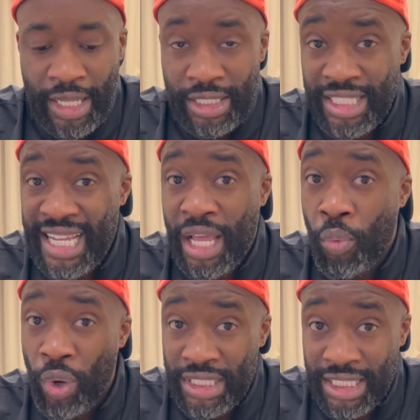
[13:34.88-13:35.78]
Something like
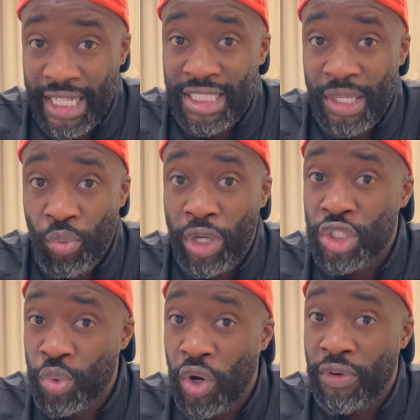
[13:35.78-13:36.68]
116,
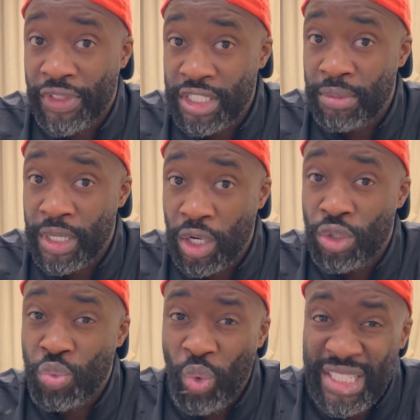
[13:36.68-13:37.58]
112. I think it's going to be
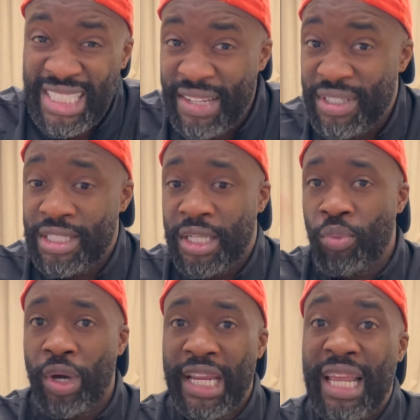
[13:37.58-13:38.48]
close. 117,
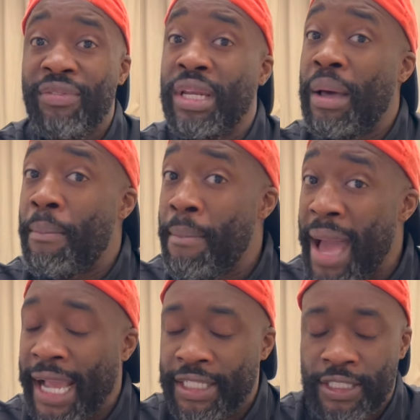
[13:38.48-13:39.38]
111
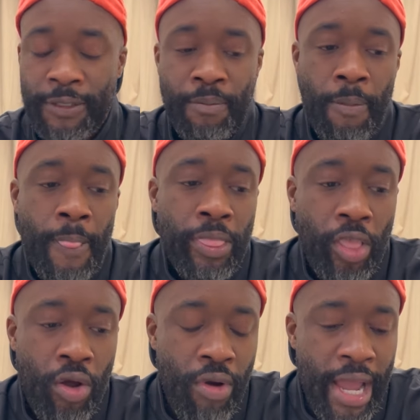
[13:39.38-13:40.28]
max.
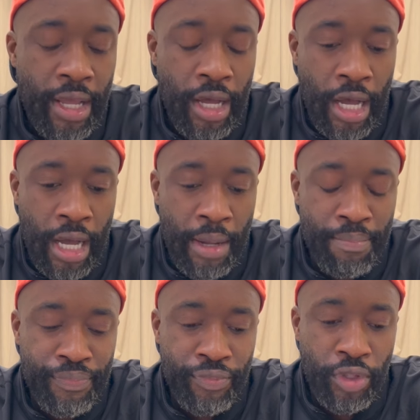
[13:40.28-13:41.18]
All right.
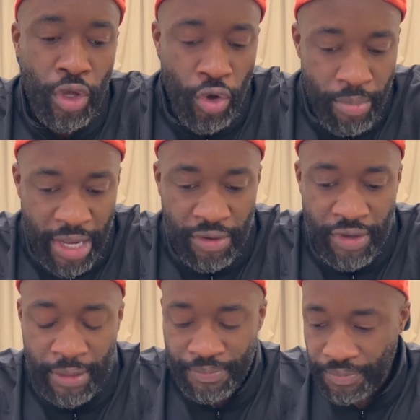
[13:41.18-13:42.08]
Co-main
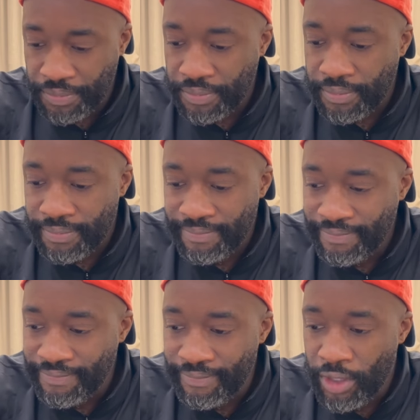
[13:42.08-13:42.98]
event.
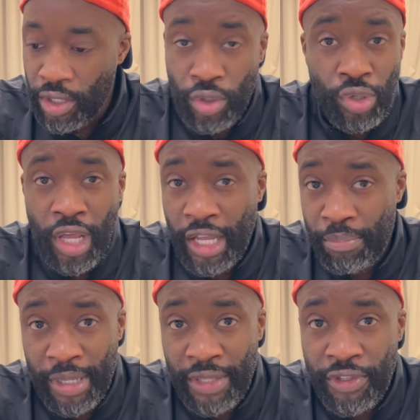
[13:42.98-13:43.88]
Good luck in
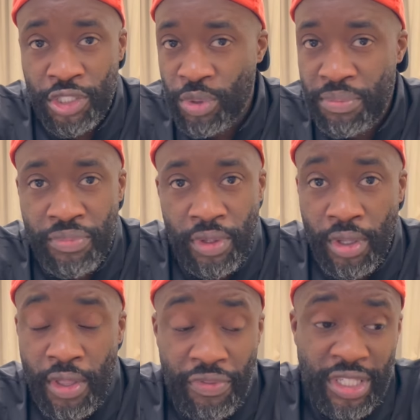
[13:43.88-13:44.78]
picking this one.
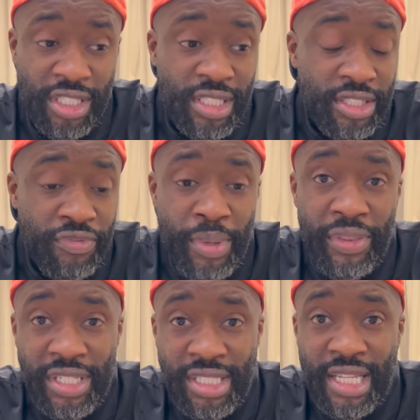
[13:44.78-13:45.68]
This
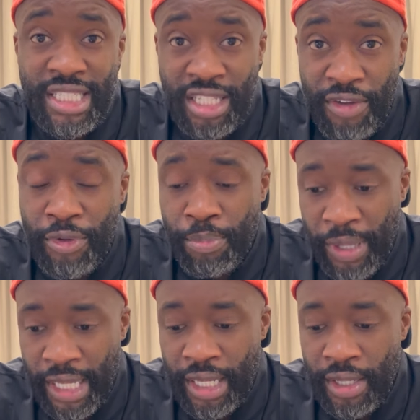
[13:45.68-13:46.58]
is as tough a
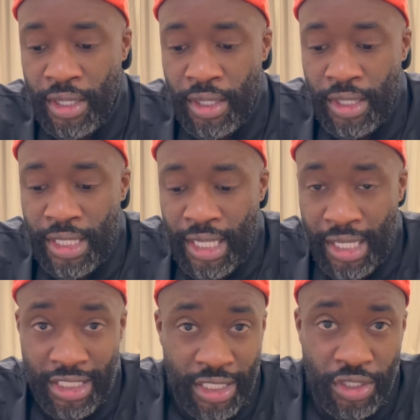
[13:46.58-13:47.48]
pick.
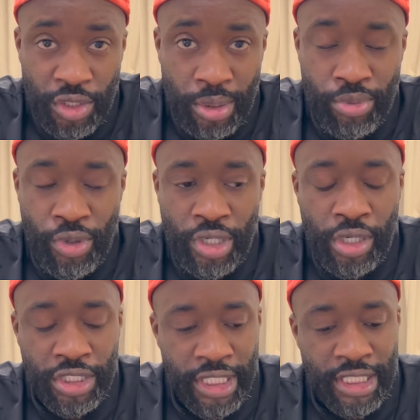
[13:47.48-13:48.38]
And I said this on the
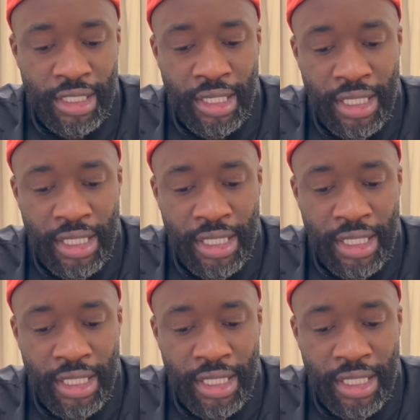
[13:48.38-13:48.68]
broadcast yesterday.